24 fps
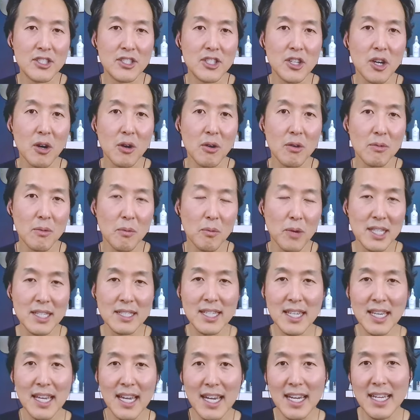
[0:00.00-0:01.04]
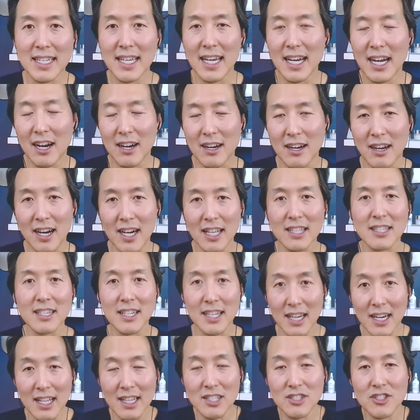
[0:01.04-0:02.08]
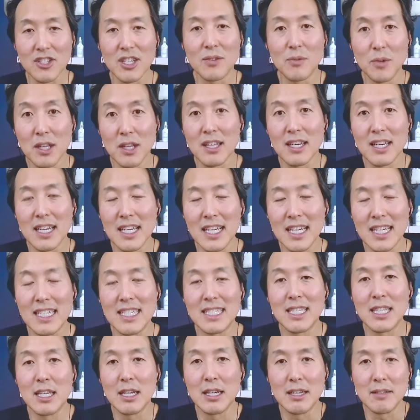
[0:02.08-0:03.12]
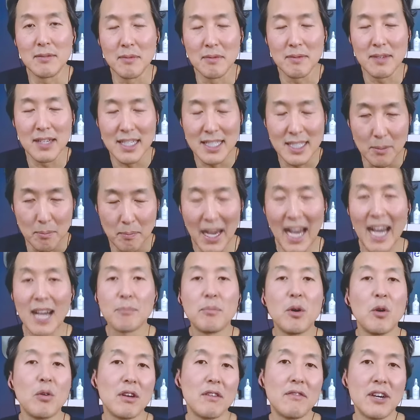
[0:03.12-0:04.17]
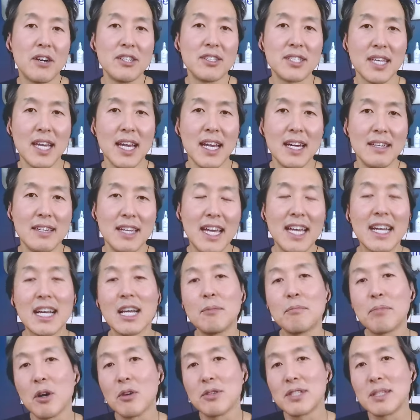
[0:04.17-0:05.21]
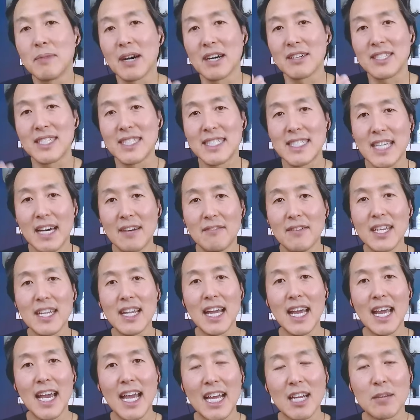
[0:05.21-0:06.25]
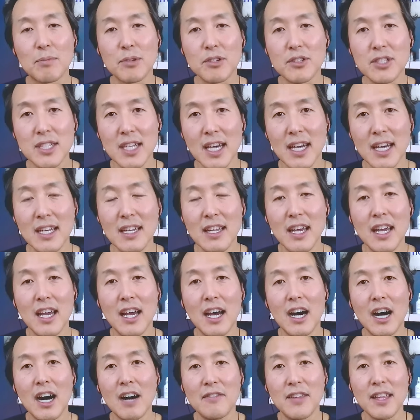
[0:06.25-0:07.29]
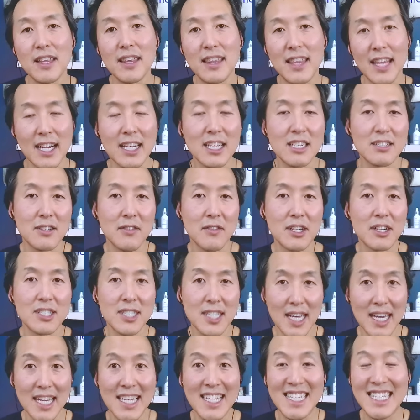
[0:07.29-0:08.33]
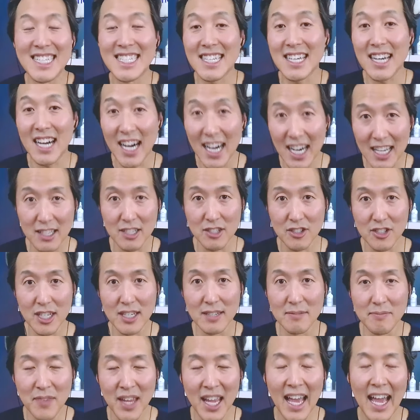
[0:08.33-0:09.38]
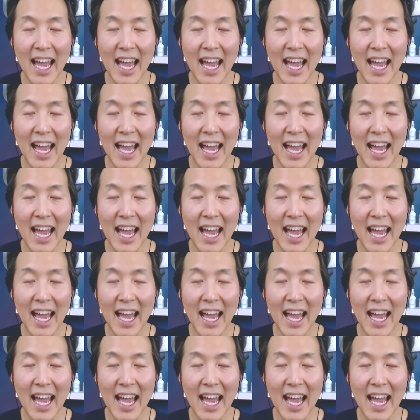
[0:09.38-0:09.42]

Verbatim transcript: So once again, our collagen really is the is the backbone of our skin. It composes about 70 to 80% of the thickness of our skin is collagen.